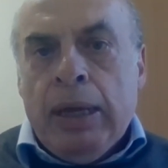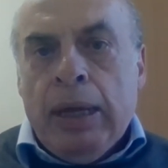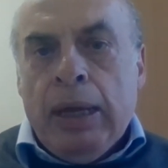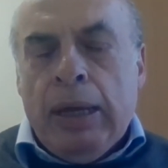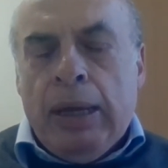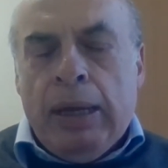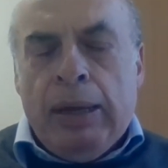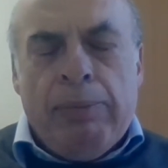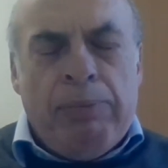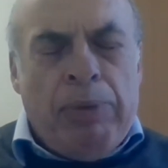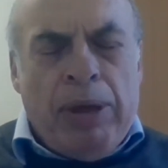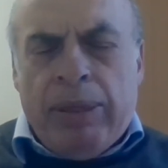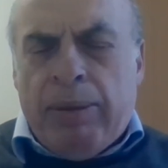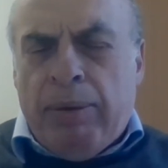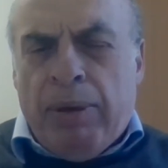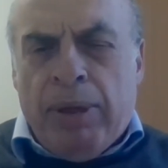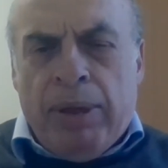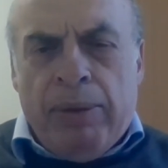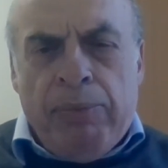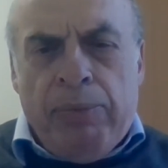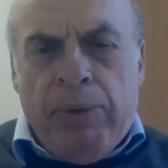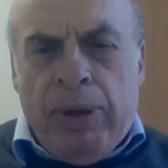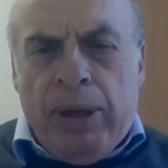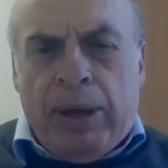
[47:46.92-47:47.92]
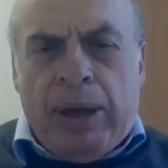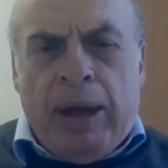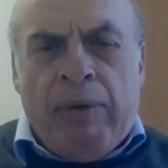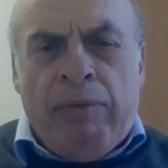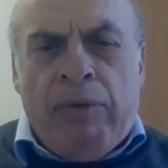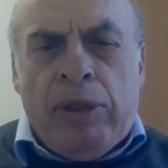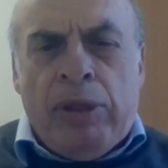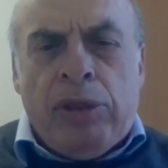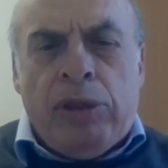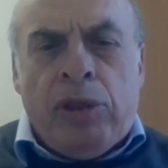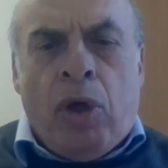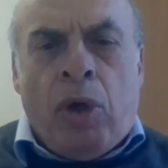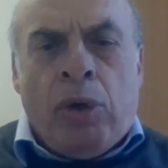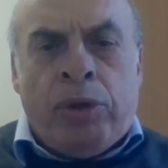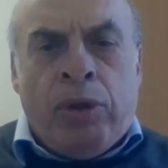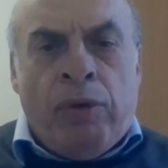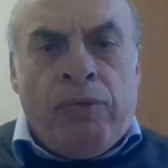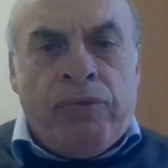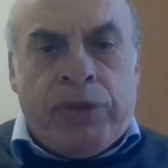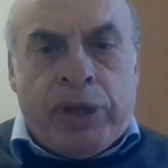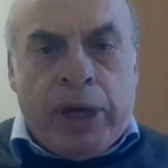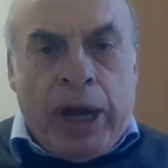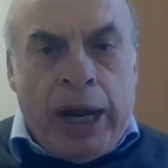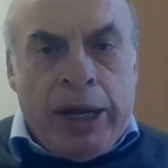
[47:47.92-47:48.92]
by the way, we have a lot
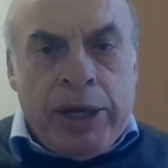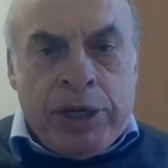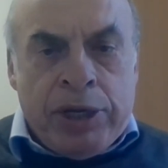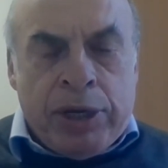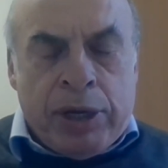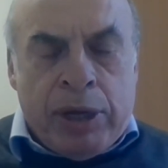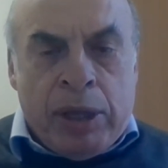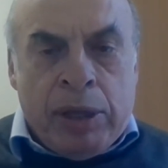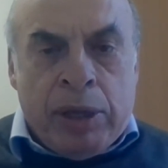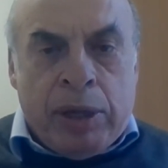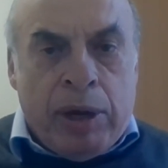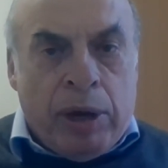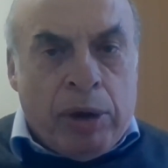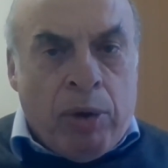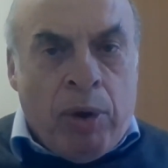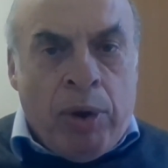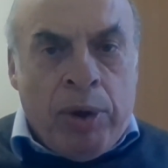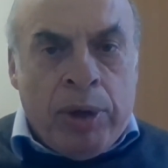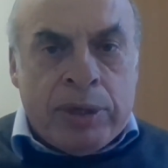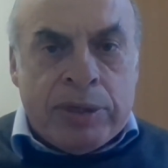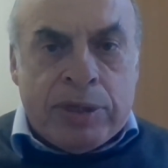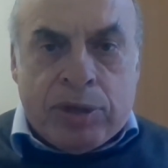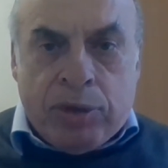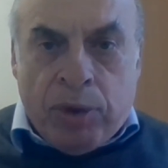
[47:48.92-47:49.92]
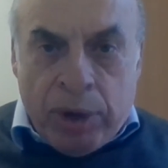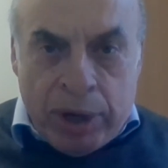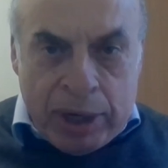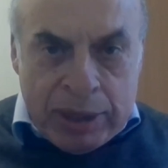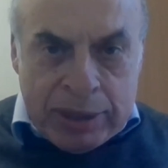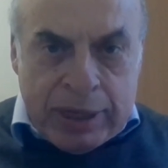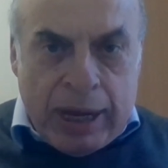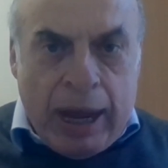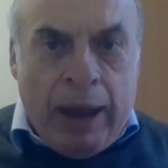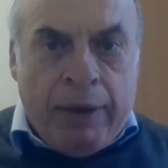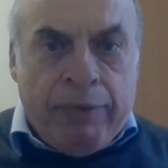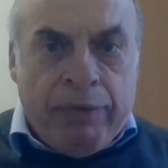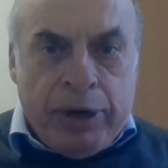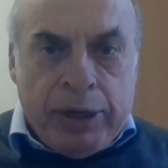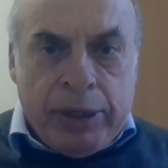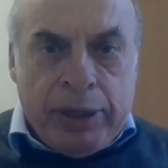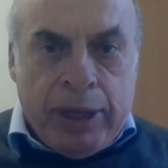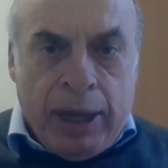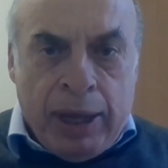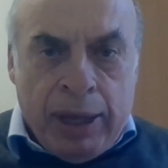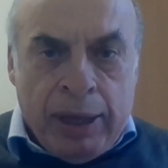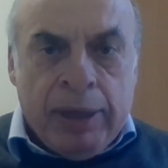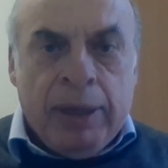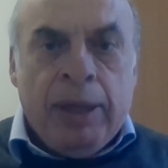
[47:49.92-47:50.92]
of tragic and heroic stories every
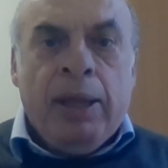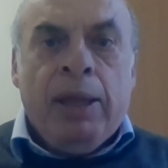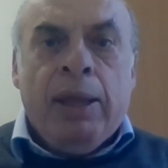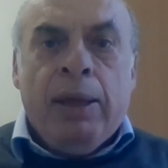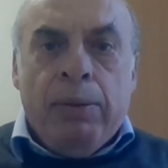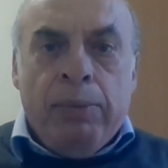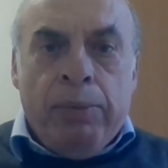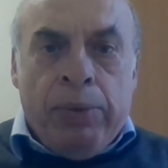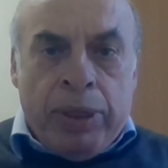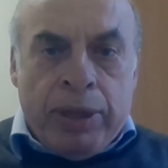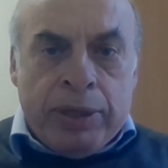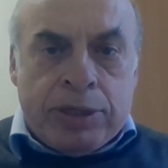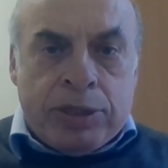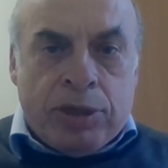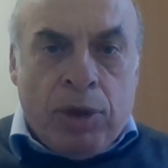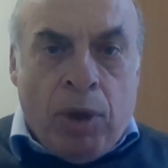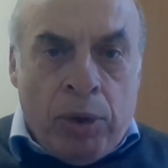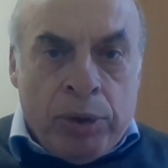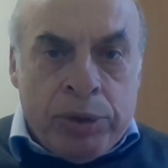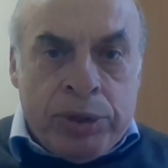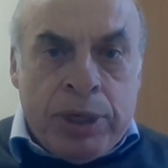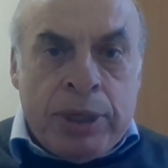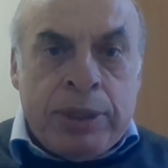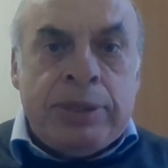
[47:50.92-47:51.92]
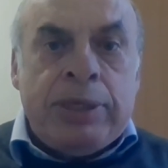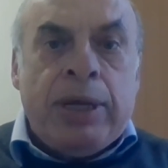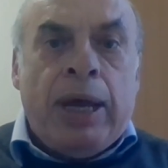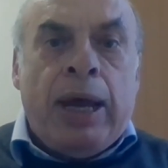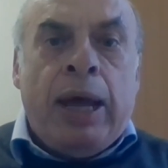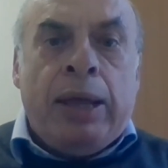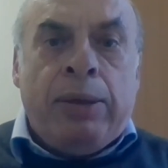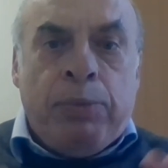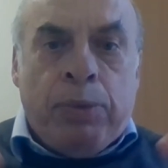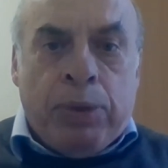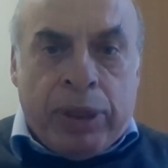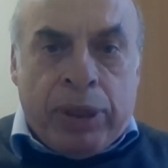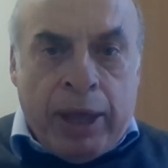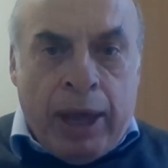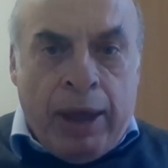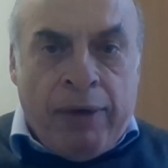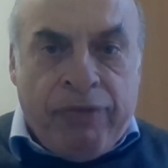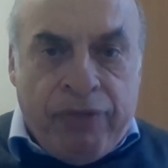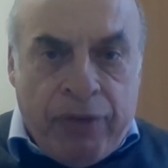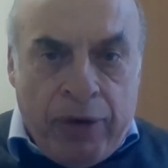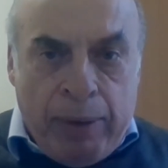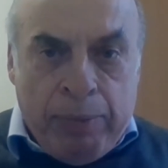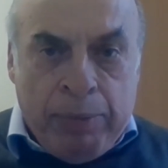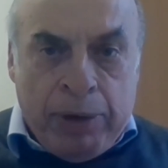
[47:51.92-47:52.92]
day with the soldiers and with their
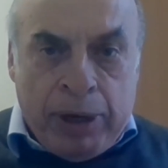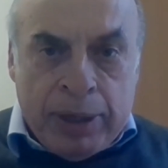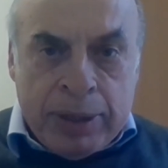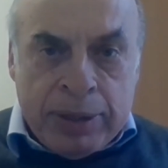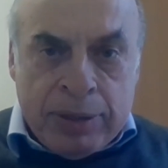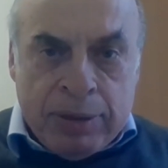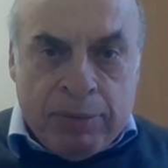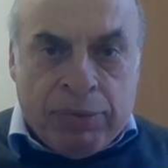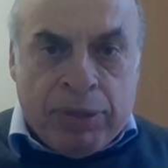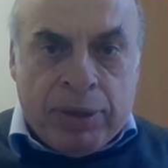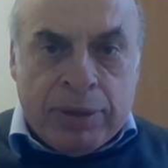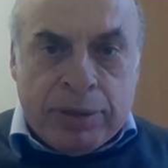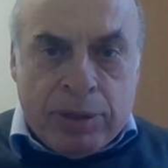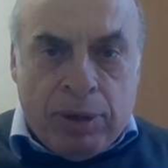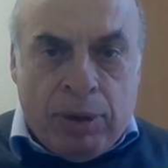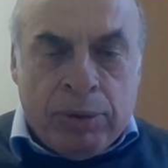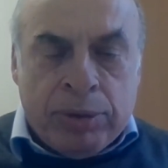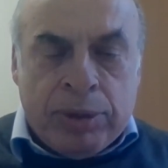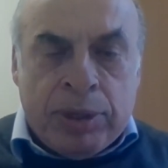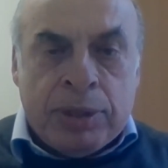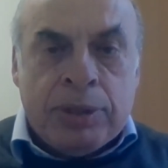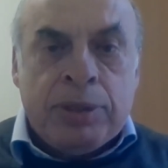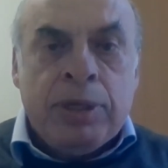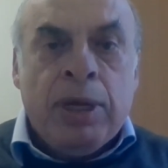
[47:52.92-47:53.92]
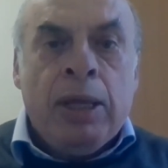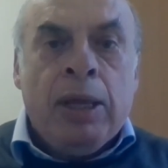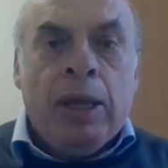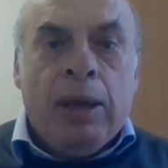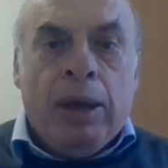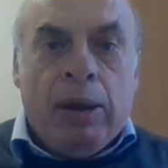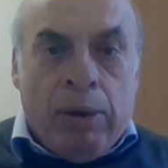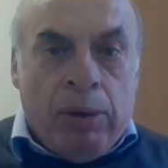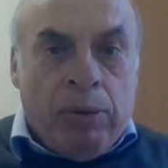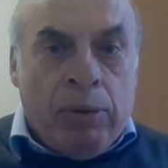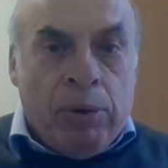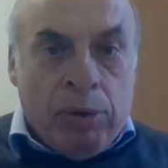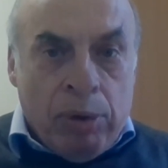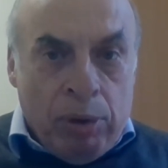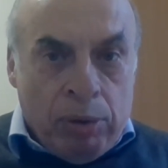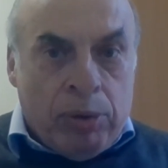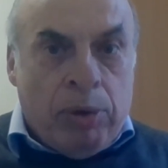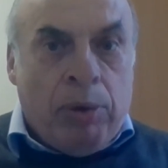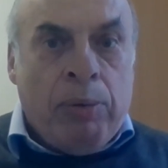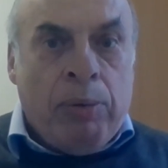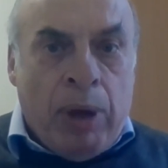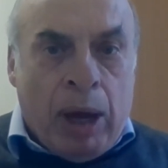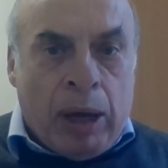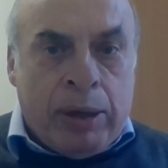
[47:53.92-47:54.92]
families of the soldiers
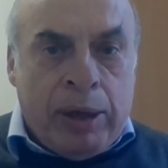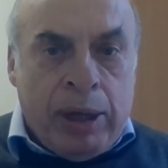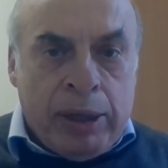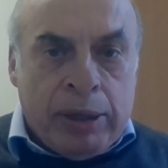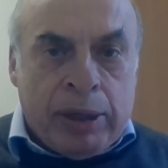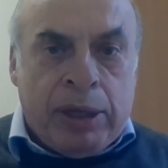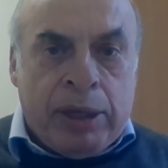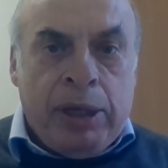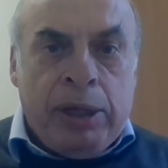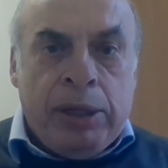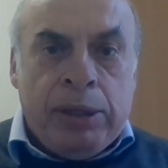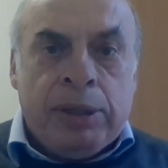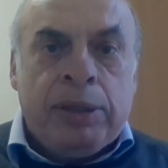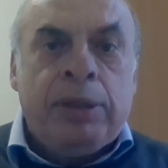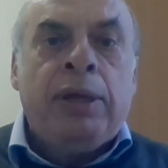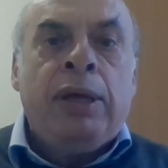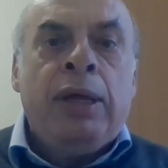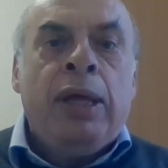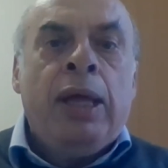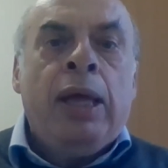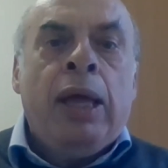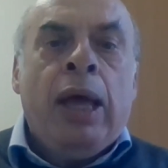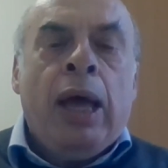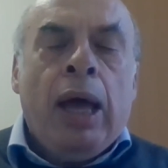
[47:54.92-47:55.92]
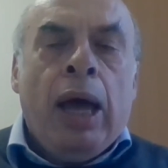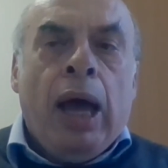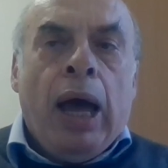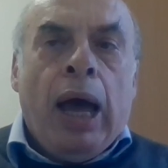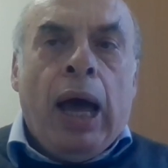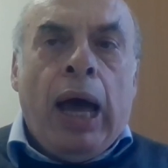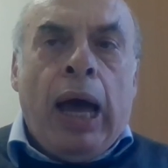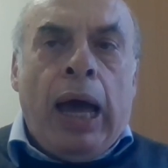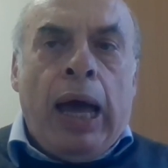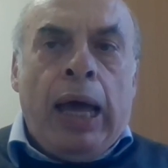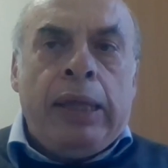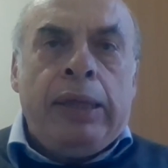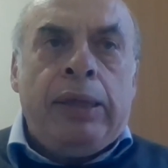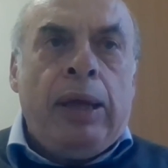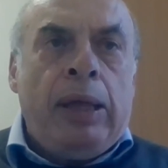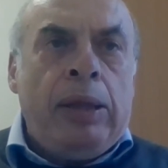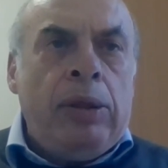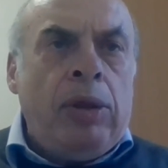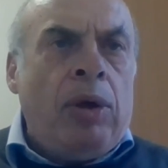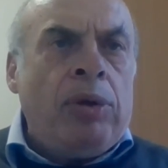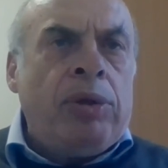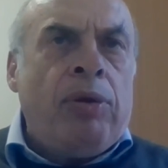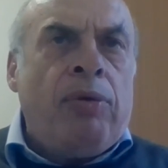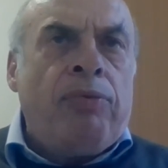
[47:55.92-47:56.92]
who are killed. And a
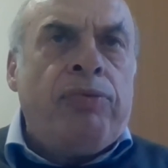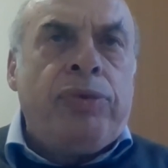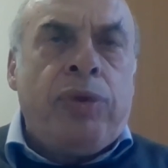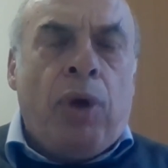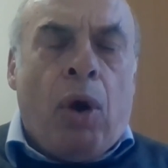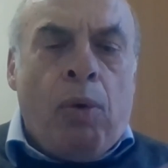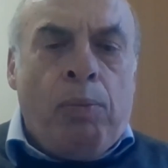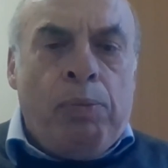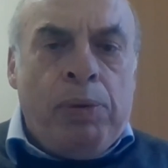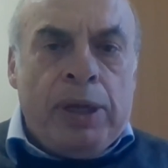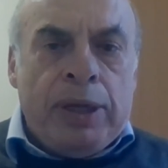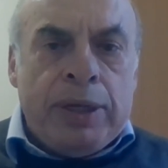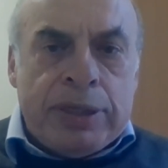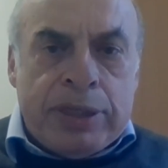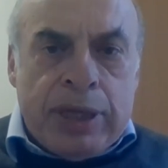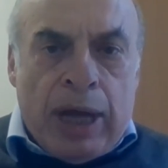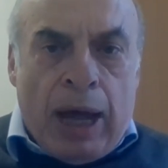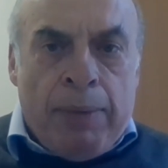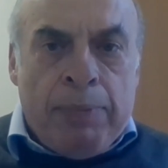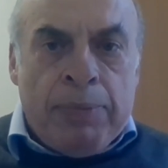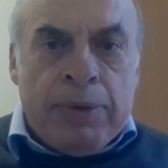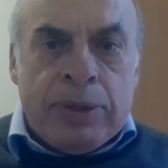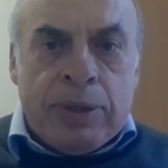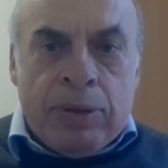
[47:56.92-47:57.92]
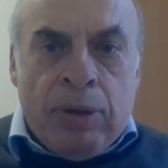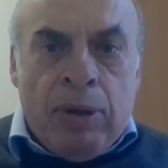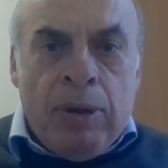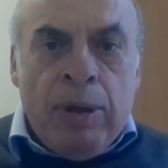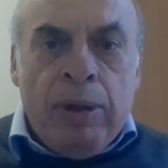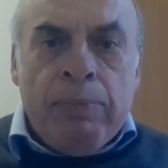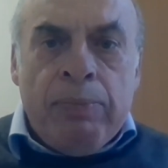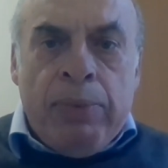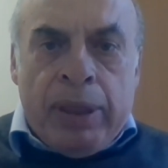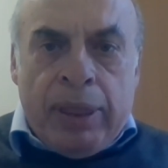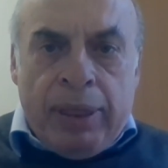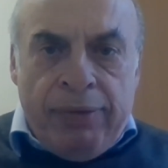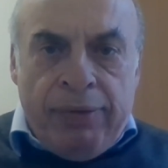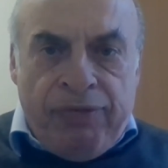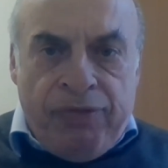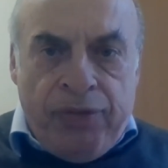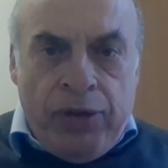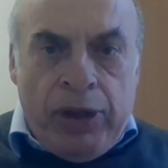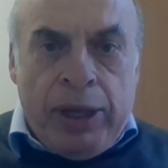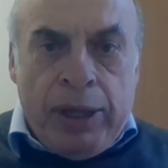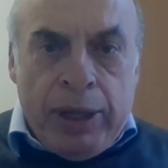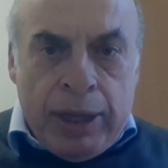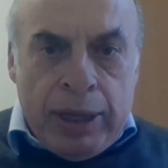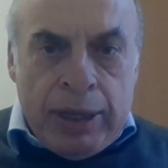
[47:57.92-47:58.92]
lot of noble examples. But the
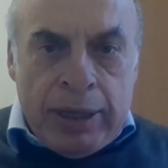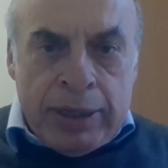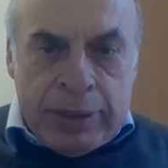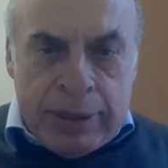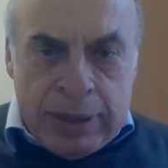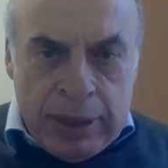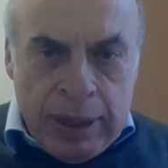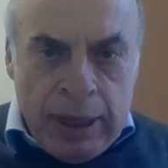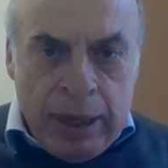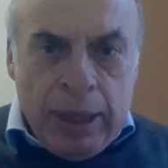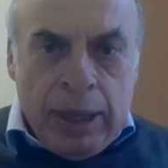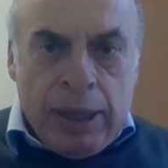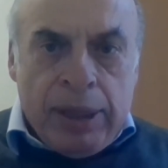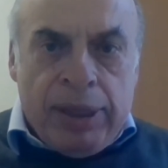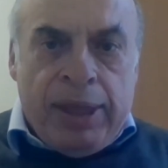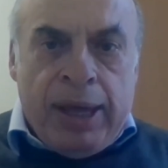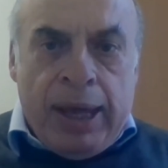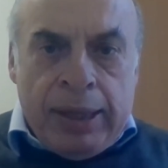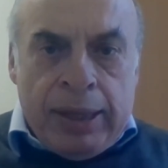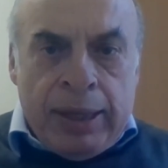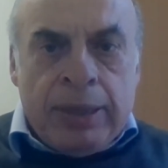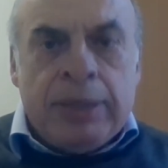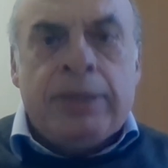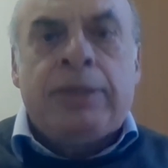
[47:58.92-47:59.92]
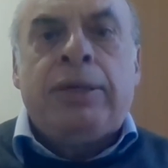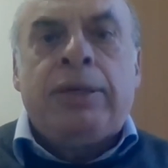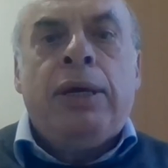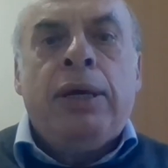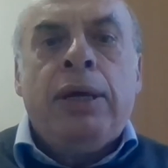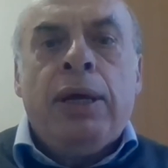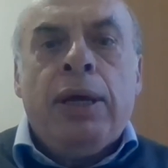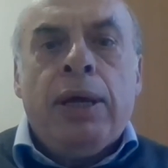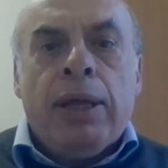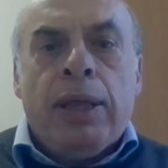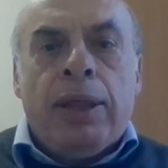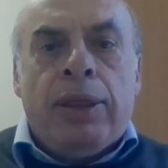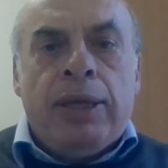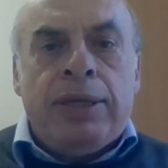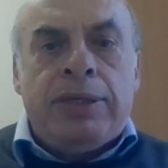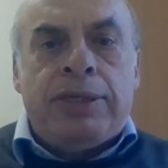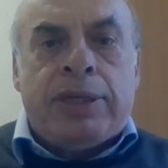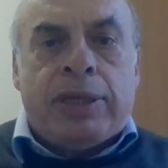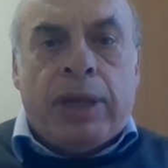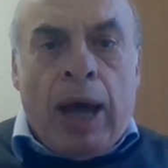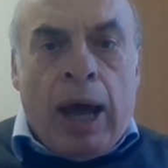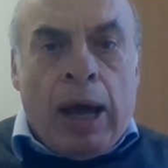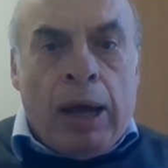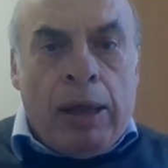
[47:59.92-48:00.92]
feeling is that is the
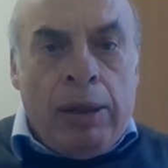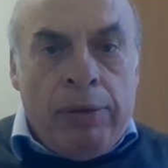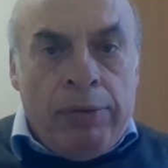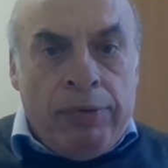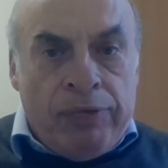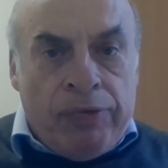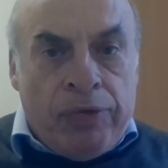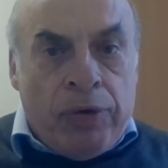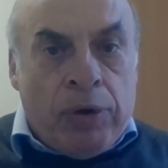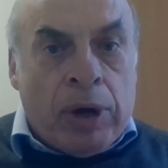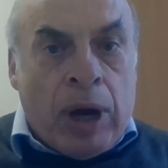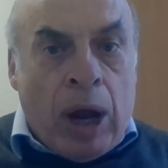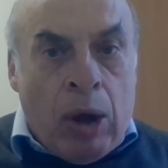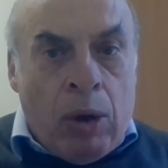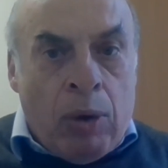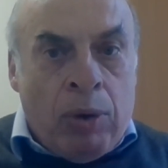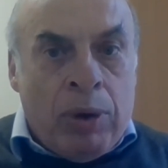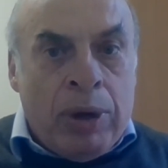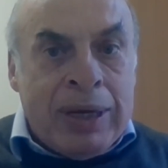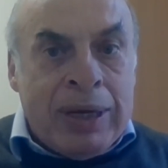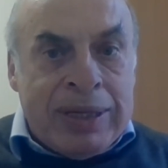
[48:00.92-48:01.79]
struggle for our